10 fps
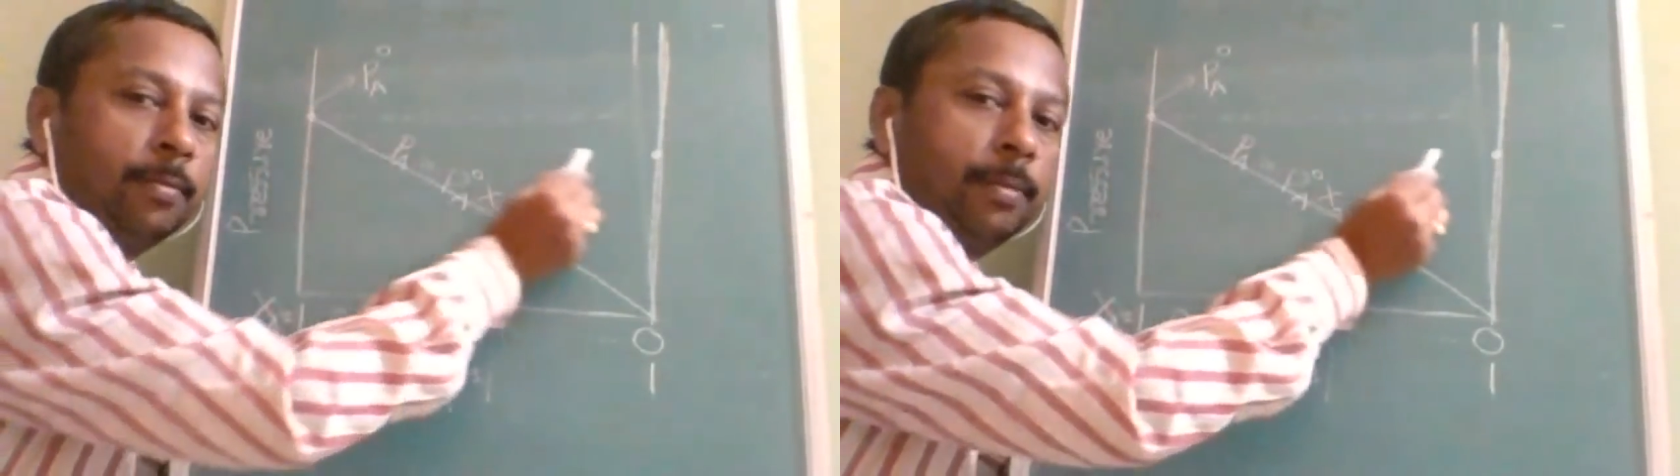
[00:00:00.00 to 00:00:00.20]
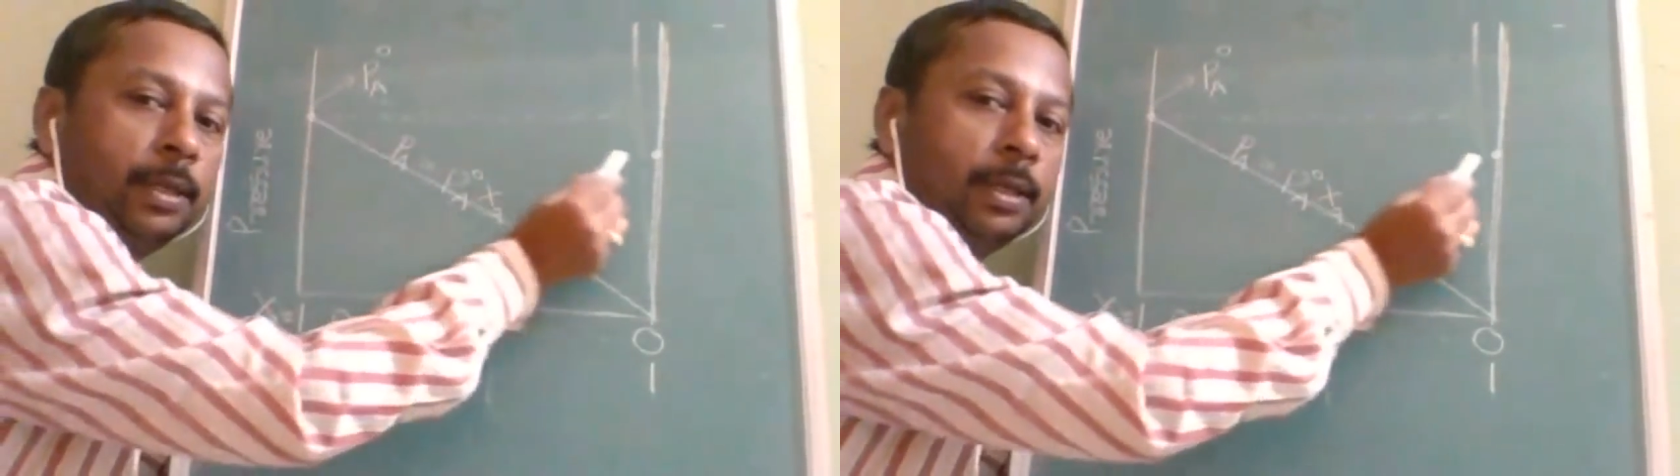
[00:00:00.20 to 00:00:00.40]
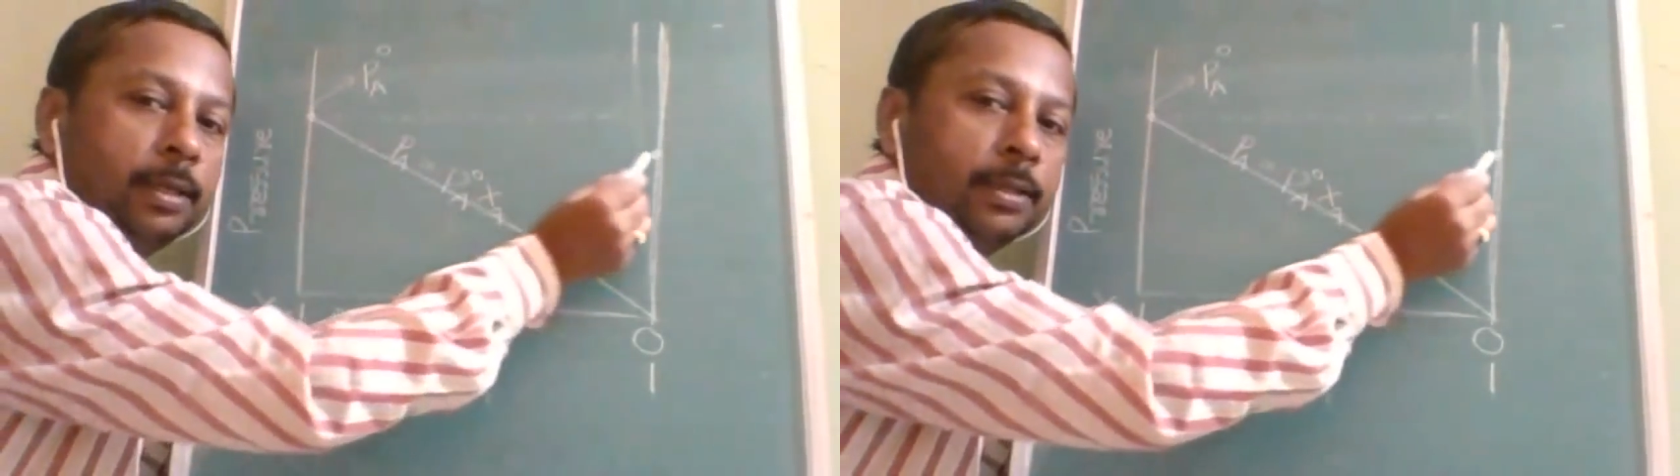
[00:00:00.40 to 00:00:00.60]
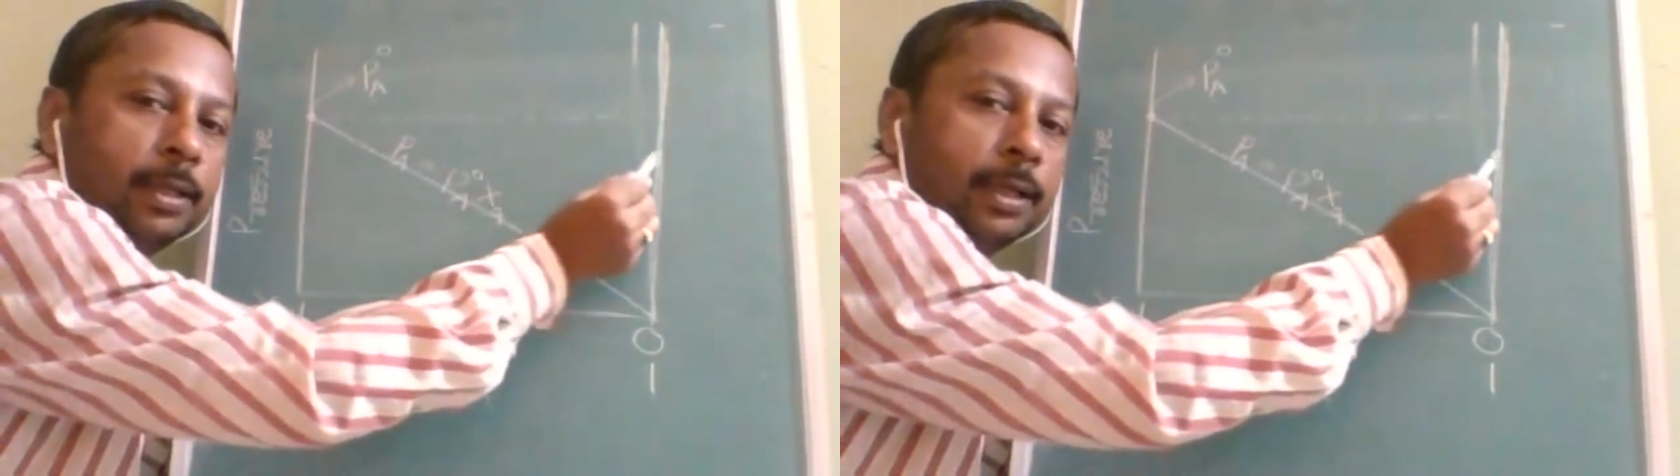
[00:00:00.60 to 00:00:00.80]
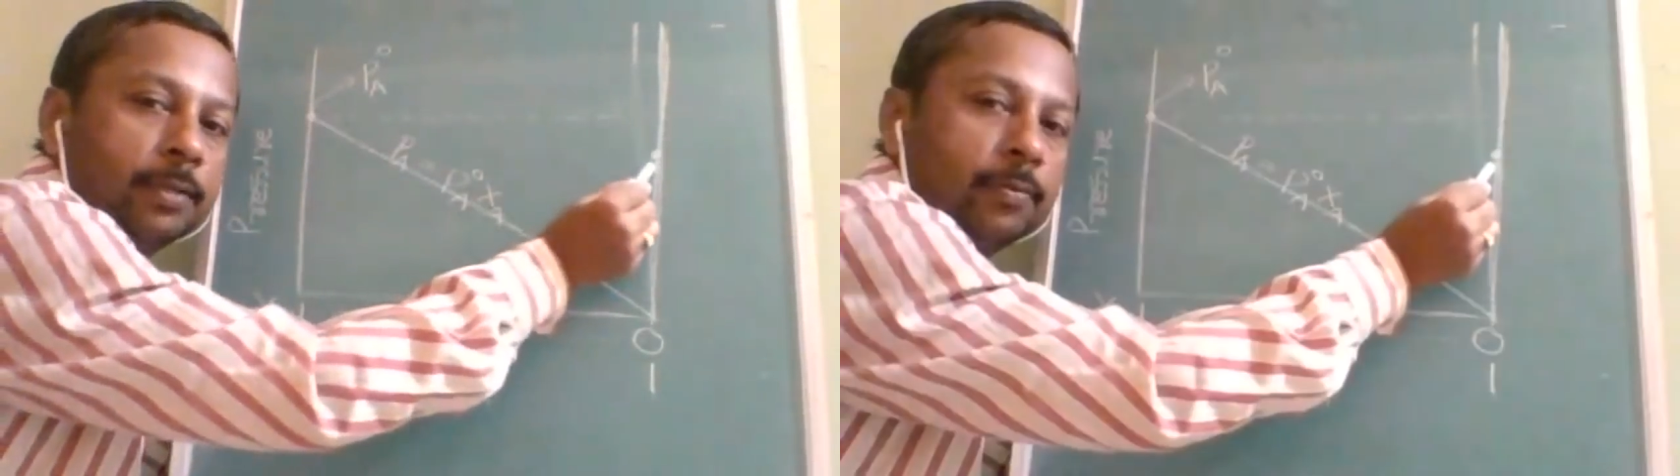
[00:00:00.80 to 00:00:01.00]
B is
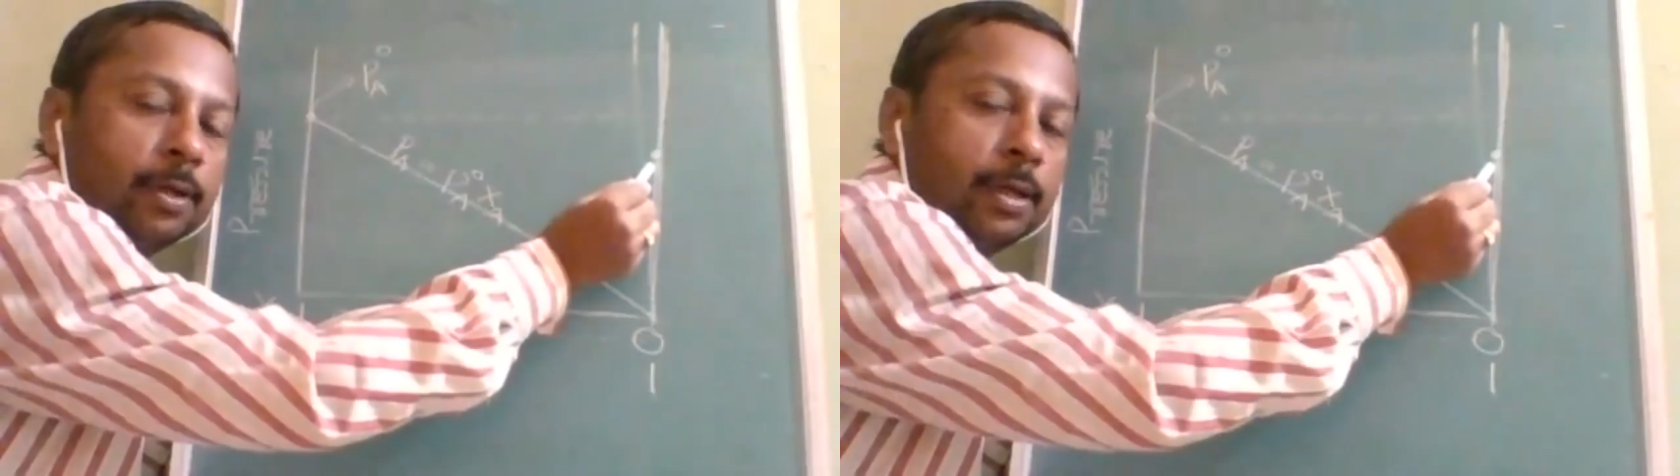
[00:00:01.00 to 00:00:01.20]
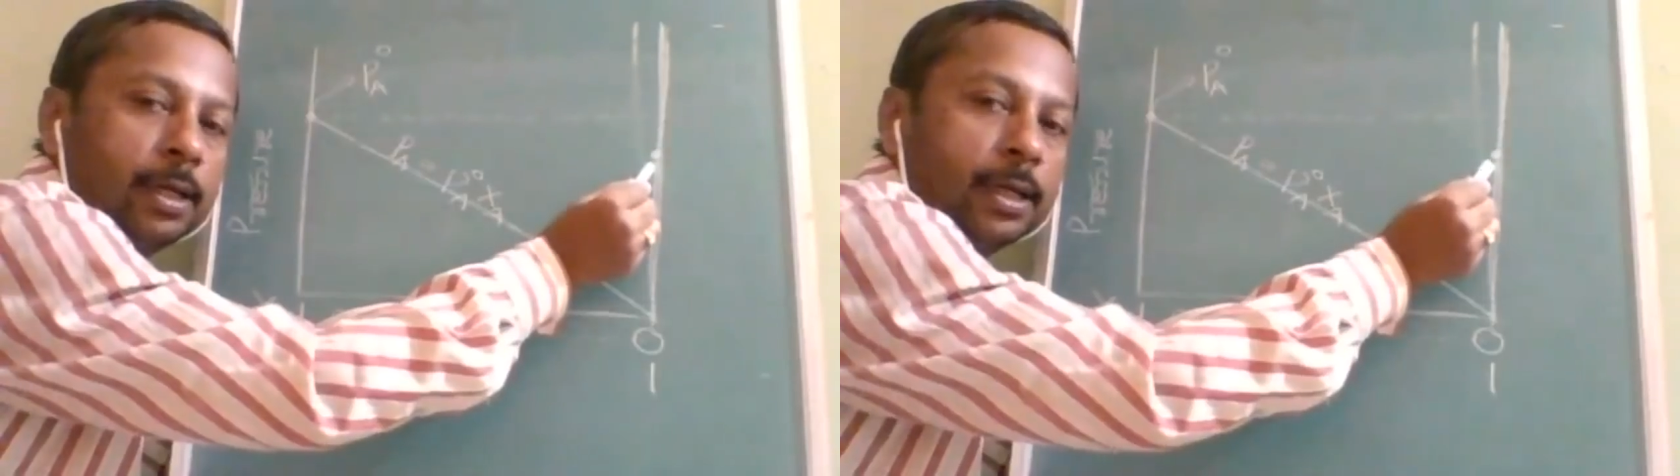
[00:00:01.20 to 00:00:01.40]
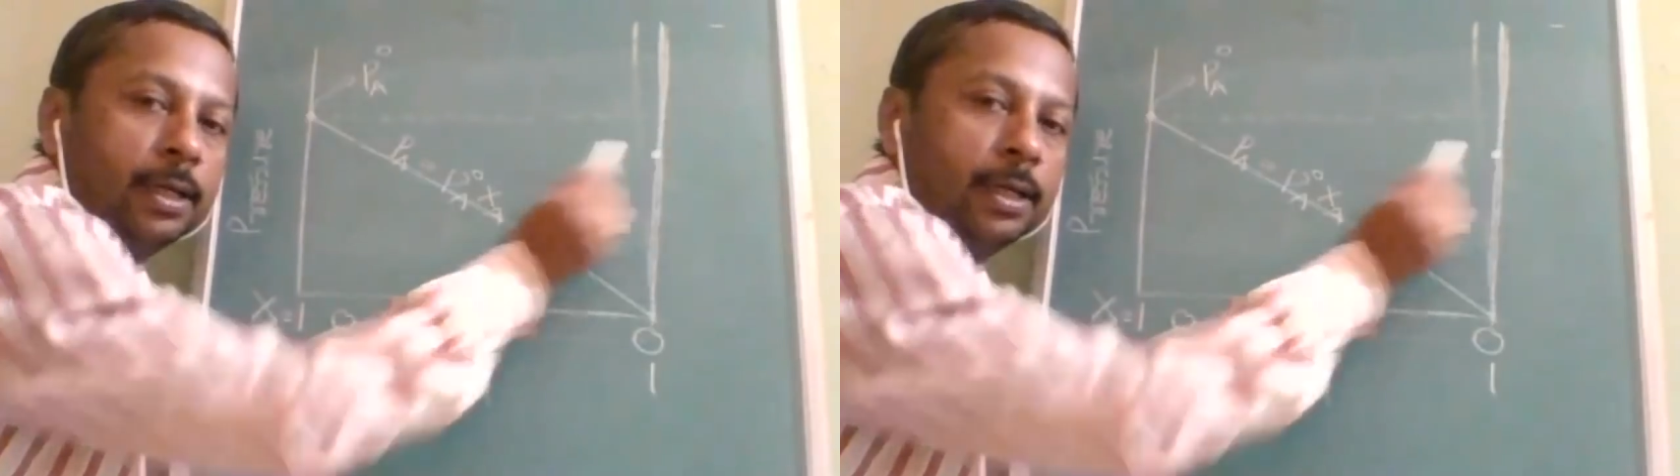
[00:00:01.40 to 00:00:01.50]
less volatile,